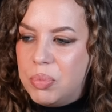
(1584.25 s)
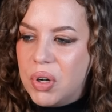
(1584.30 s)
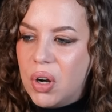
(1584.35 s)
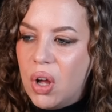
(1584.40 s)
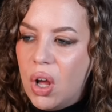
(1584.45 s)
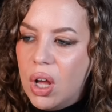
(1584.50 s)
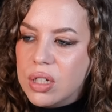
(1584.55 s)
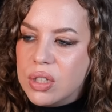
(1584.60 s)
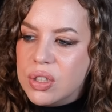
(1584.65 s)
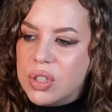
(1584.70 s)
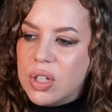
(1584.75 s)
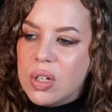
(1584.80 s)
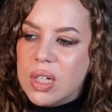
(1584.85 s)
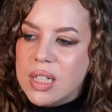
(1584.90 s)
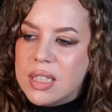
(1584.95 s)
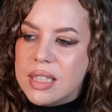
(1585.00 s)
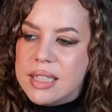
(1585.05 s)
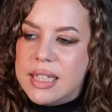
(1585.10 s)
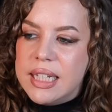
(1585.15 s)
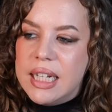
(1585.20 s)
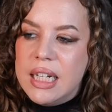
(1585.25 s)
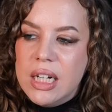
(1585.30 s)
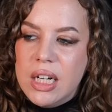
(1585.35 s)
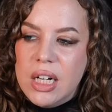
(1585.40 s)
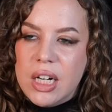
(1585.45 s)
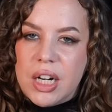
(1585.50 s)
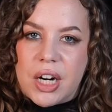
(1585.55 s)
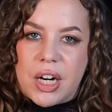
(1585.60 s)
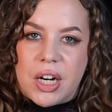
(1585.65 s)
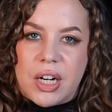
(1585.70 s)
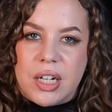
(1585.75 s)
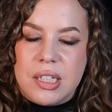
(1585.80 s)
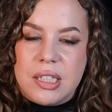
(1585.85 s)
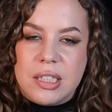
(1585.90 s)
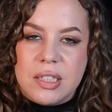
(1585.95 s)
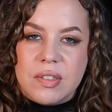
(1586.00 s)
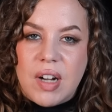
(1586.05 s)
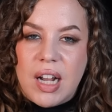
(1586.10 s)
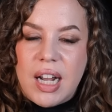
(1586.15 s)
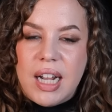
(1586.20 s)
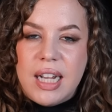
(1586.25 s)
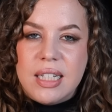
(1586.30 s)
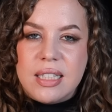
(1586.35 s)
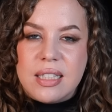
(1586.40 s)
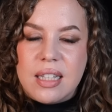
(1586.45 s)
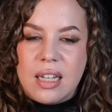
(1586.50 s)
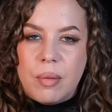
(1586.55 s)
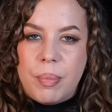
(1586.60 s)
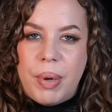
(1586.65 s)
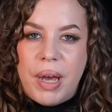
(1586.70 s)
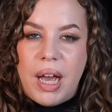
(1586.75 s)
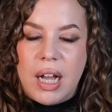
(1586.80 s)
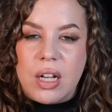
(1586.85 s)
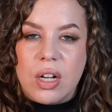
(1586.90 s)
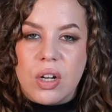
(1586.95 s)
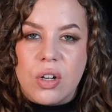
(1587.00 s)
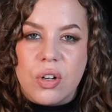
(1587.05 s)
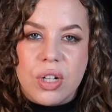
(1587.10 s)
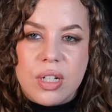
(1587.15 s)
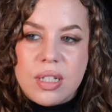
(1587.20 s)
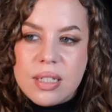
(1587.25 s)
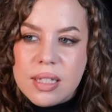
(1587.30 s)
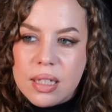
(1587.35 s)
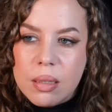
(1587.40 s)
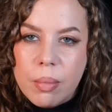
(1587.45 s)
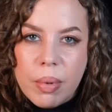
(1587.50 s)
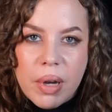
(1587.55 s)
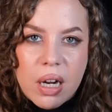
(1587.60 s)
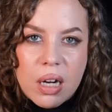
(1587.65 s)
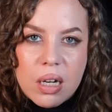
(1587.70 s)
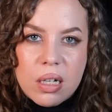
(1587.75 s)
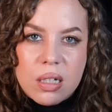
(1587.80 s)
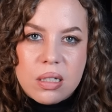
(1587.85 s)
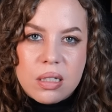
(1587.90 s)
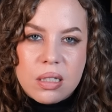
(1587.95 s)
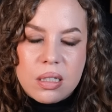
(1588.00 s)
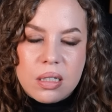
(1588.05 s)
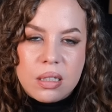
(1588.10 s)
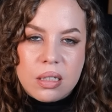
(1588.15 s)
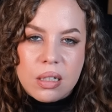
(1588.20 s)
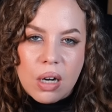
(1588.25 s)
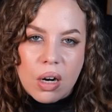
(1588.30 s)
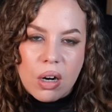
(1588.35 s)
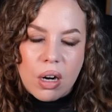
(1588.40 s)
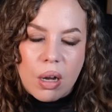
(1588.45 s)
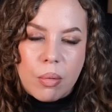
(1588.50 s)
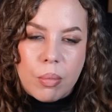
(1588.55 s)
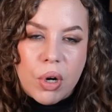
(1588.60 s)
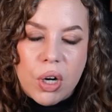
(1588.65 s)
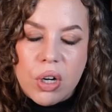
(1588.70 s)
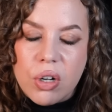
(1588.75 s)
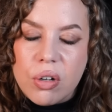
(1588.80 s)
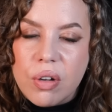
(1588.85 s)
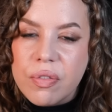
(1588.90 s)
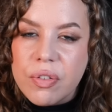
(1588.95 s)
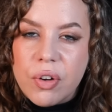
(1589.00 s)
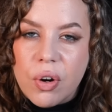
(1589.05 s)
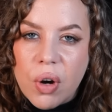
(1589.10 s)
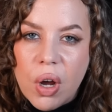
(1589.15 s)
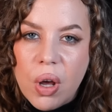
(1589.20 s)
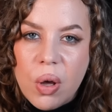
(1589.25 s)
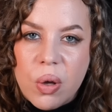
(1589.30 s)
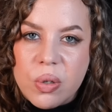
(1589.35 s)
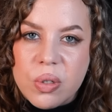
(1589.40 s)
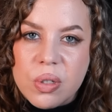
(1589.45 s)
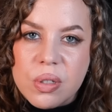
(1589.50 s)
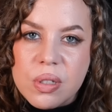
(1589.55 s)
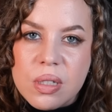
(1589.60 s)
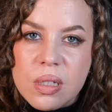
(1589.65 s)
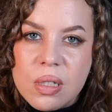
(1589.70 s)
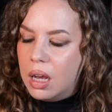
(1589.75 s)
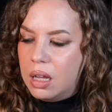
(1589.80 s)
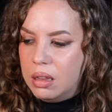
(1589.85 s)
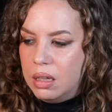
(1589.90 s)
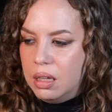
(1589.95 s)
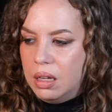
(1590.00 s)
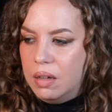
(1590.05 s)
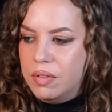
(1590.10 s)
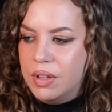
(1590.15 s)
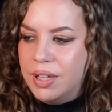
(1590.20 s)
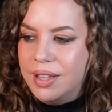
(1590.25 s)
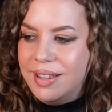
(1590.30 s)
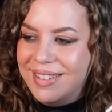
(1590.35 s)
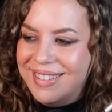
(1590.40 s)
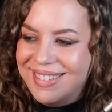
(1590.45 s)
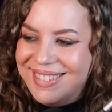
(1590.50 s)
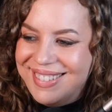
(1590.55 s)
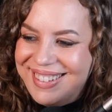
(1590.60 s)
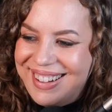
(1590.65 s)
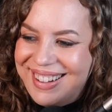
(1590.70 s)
But also, it's deer, right? It's not a pack of grizzly bears or a murder of crows. I love the,